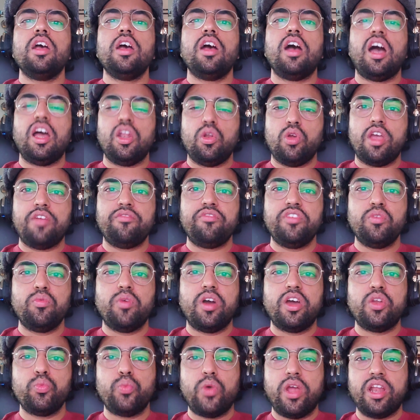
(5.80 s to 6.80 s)
Hello
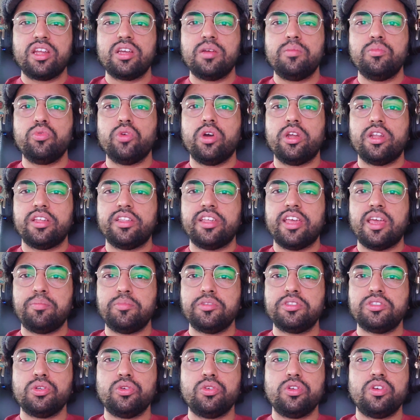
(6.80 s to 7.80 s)
everyone, welcome to another
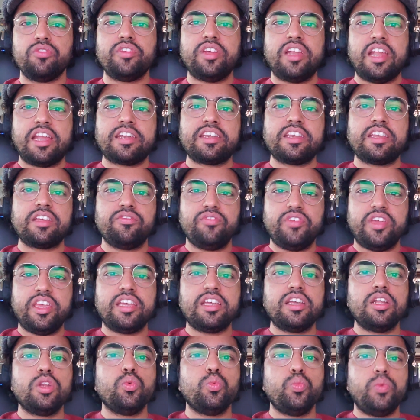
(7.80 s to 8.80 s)
episode of Electric
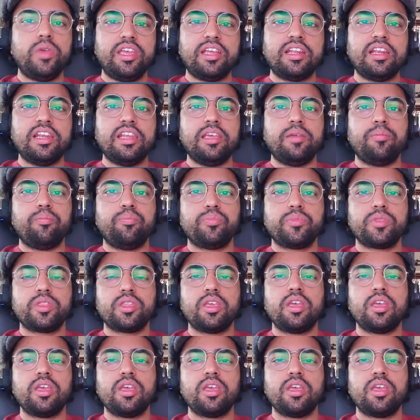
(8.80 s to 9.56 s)
Vehicle Weekly.